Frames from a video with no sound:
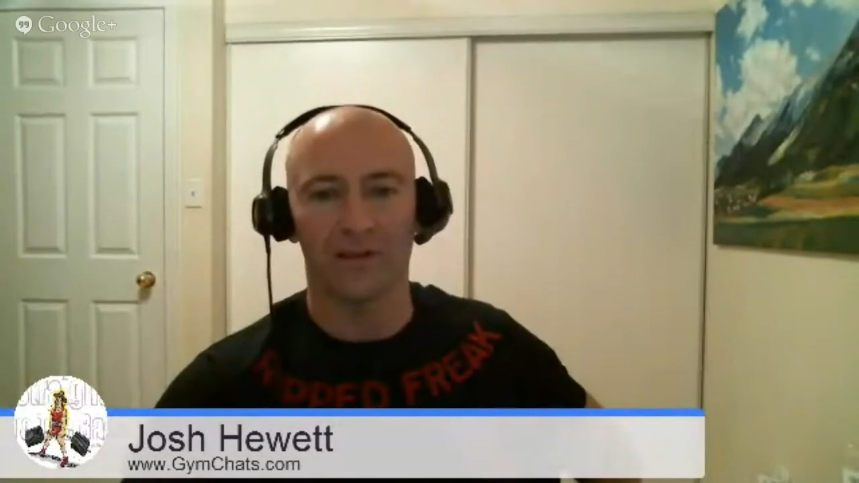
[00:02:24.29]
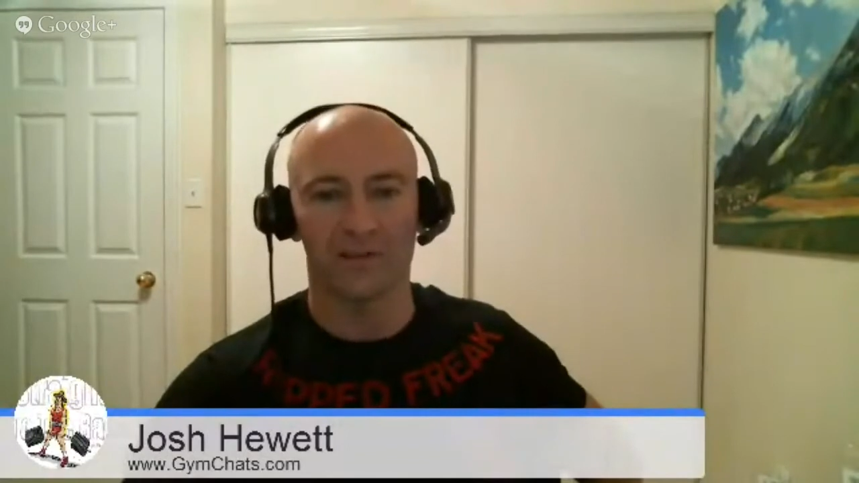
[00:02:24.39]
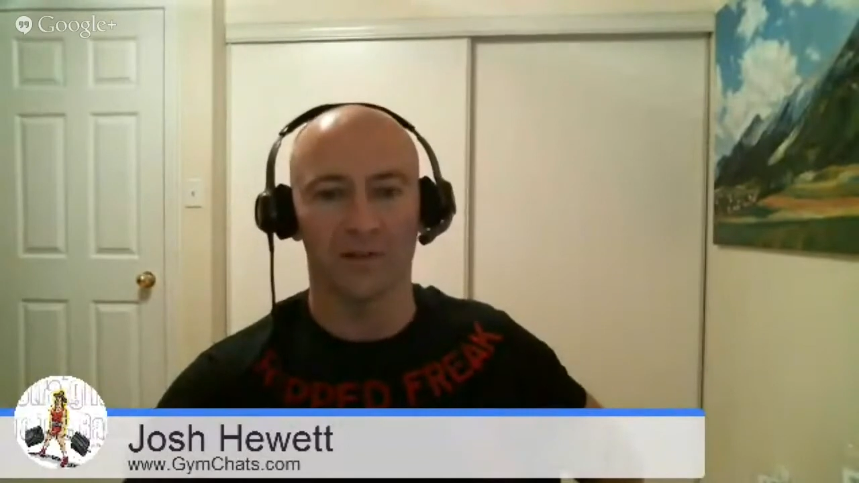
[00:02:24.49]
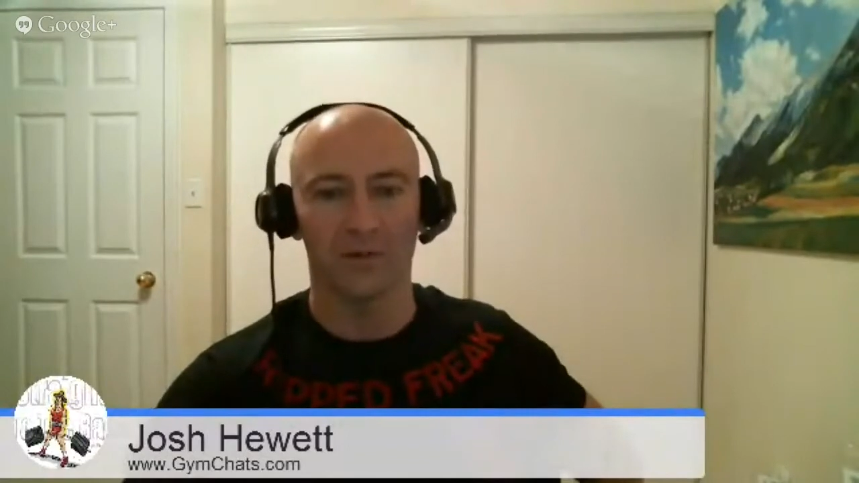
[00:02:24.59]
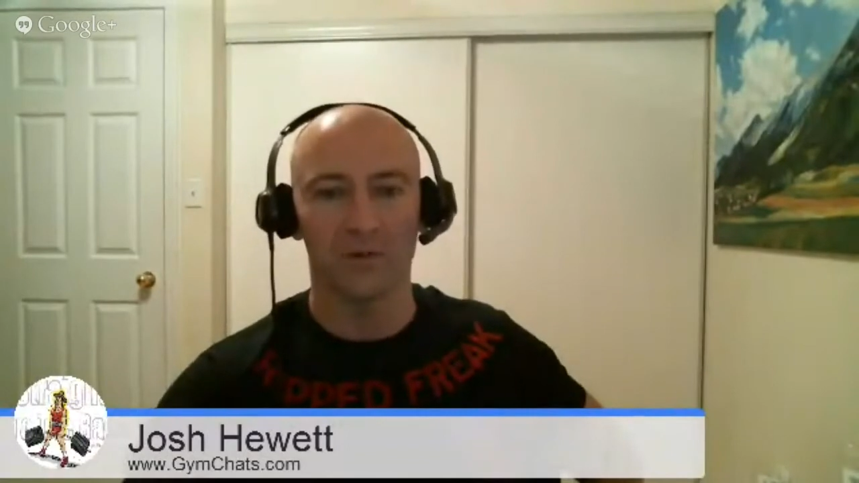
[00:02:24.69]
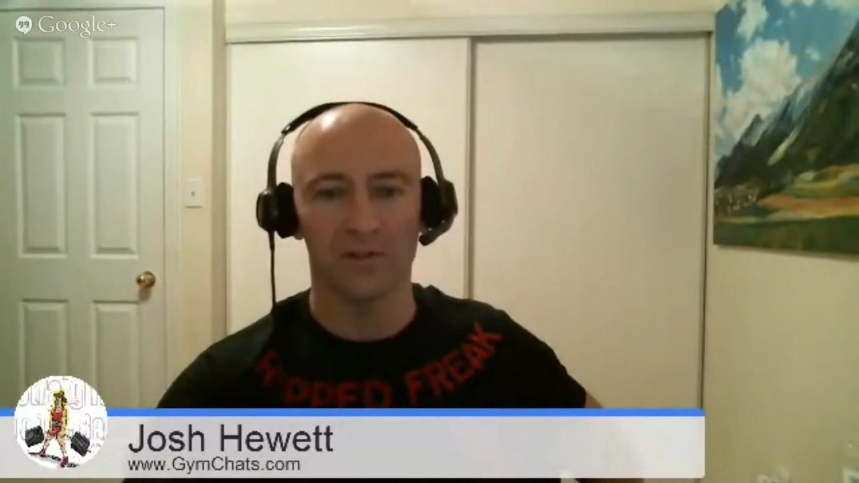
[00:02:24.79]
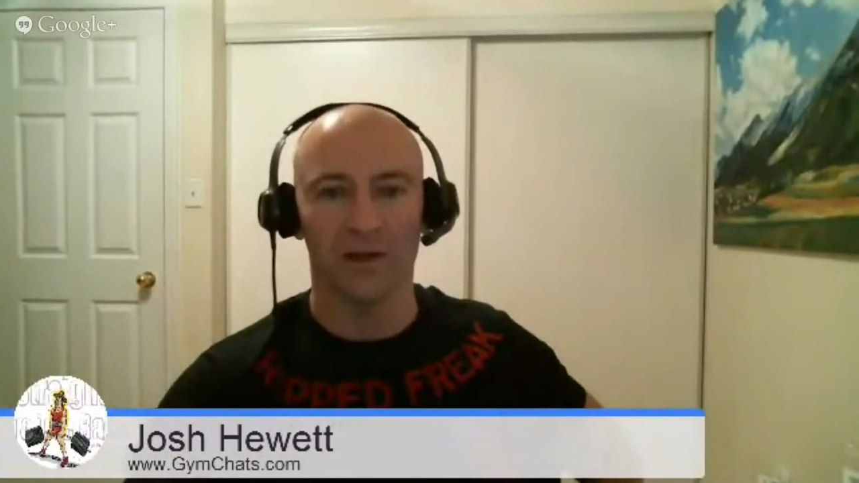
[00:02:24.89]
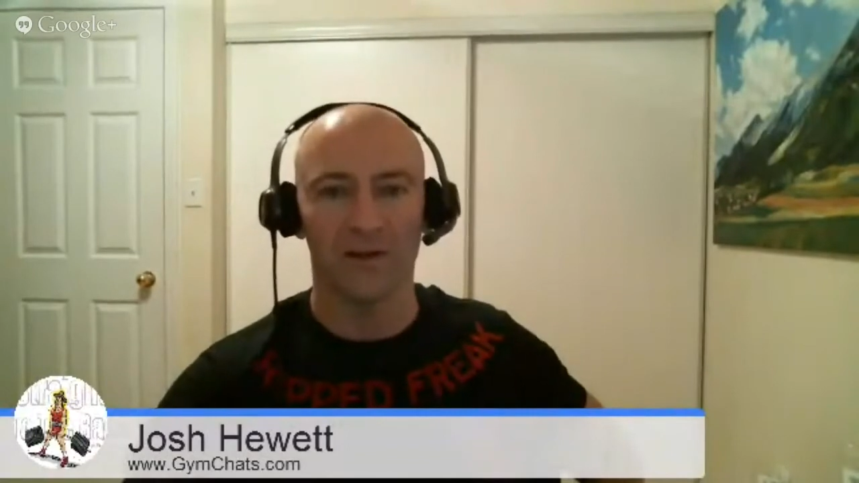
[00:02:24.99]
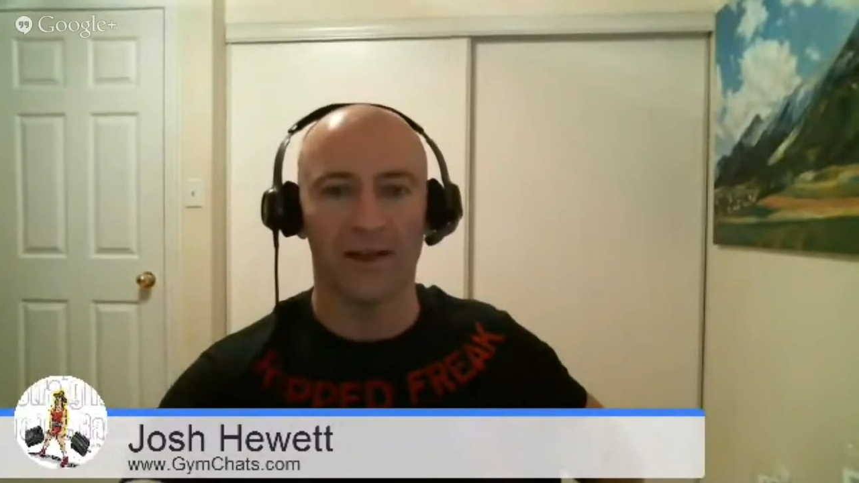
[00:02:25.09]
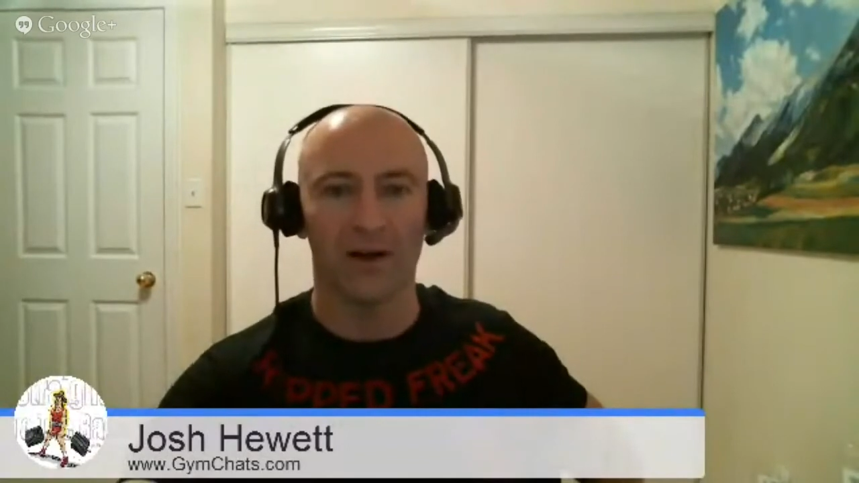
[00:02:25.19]
They'll start losing
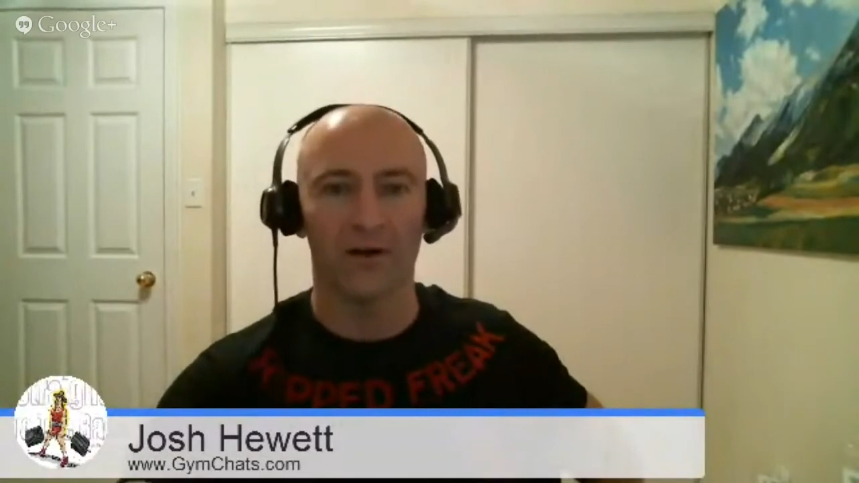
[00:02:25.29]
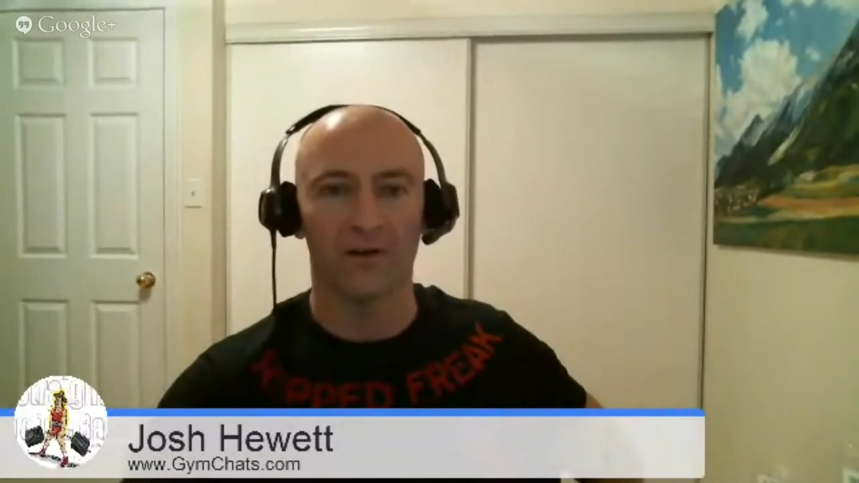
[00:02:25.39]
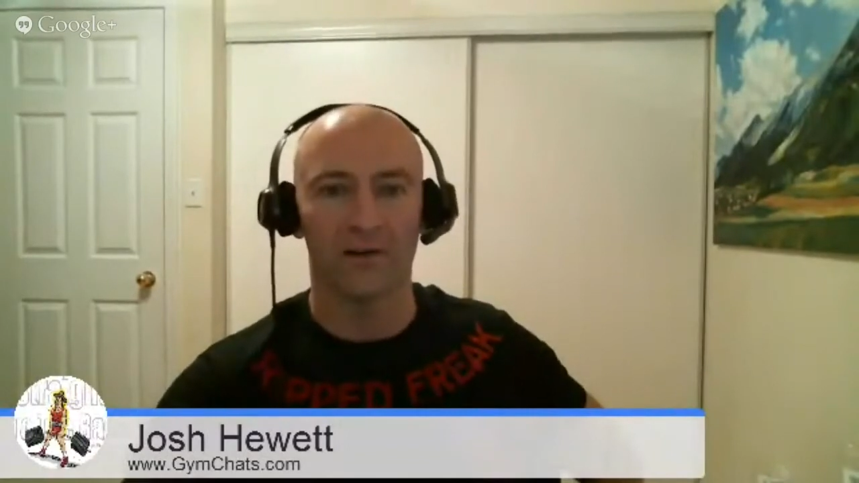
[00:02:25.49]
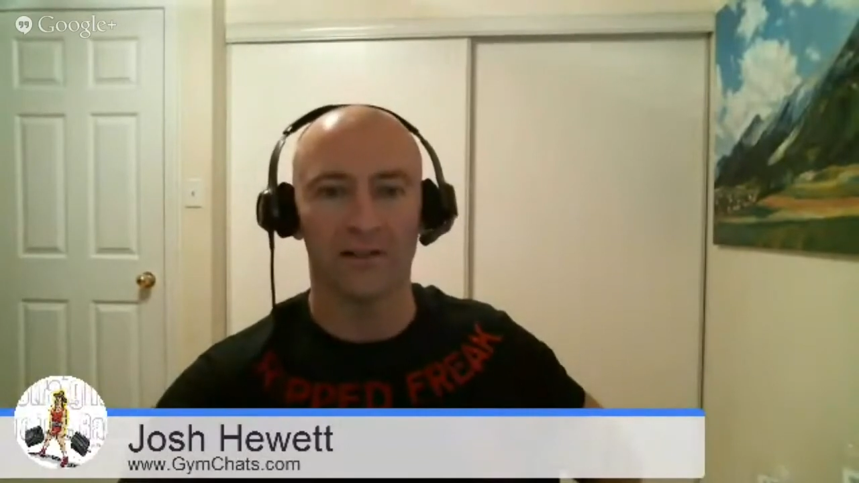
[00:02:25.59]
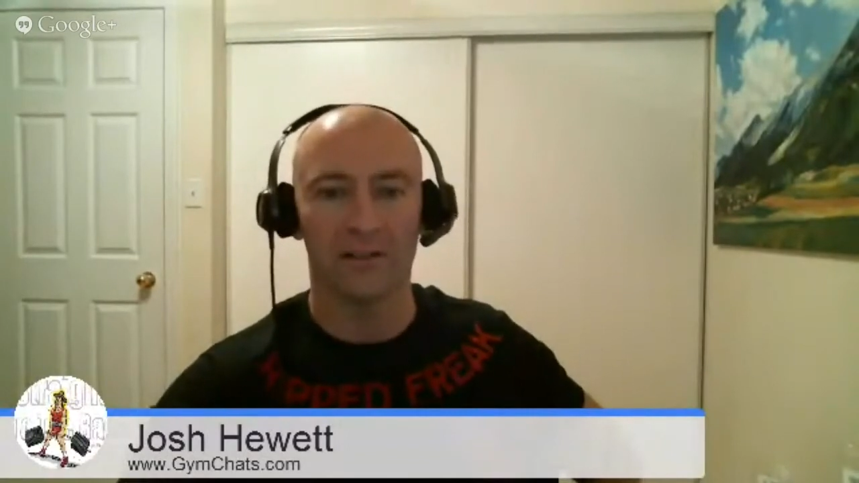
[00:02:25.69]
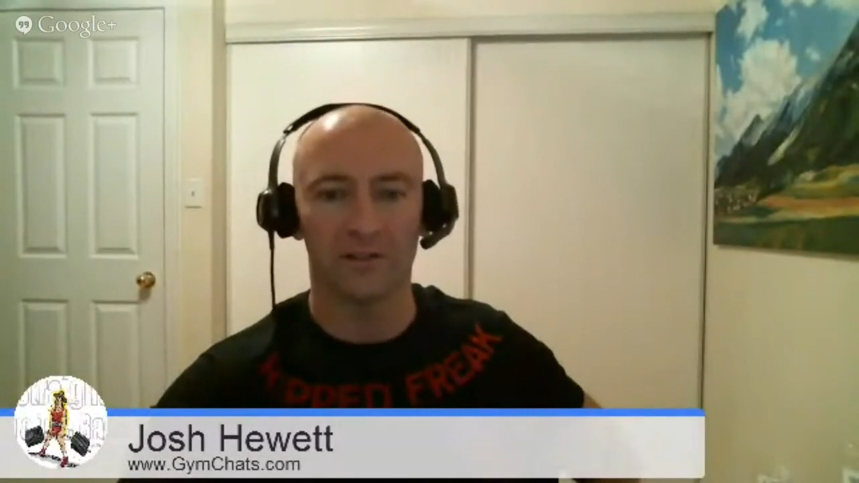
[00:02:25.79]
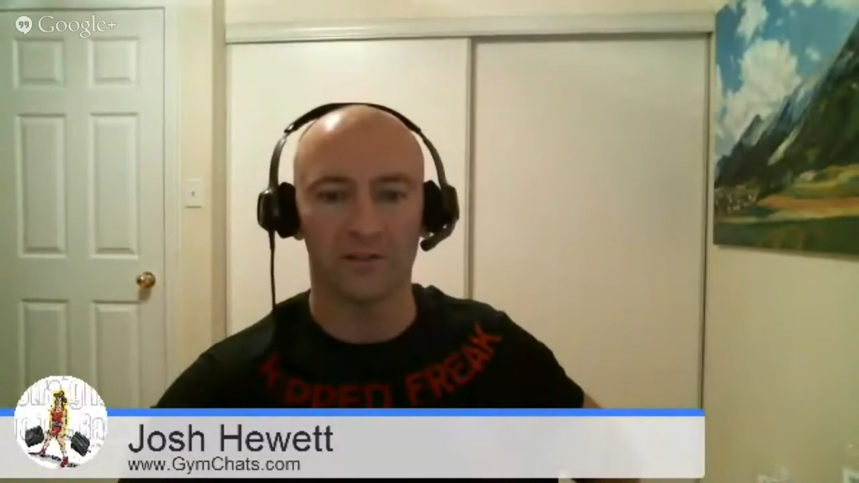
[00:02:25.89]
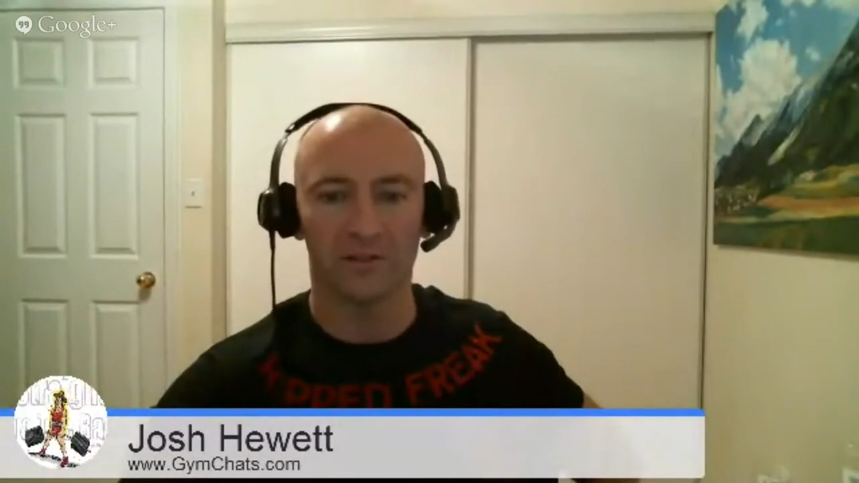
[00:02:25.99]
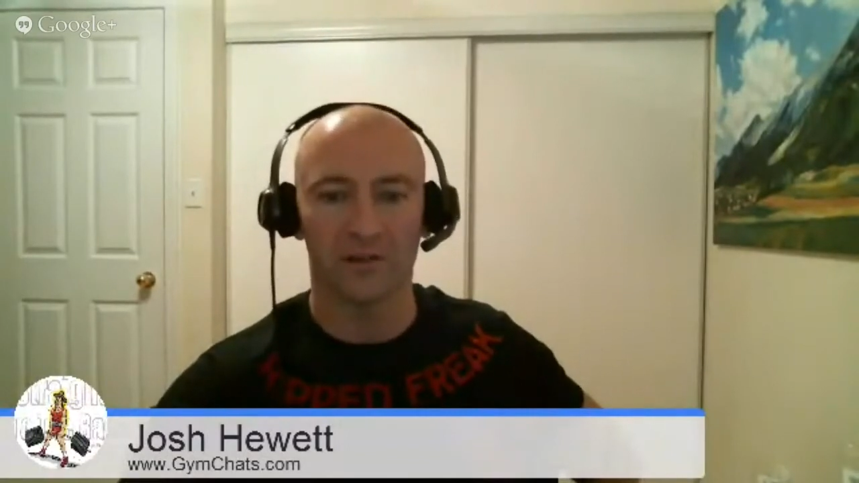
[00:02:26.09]
all that hard-earned lean tissue.